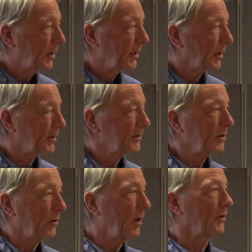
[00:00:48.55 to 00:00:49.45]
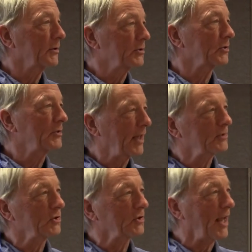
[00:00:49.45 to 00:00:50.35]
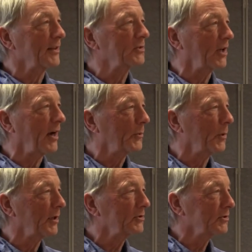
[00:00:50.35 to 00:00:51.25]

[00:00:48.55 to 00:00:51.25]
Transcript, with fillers: uh, no longer just Texas and the Southwest.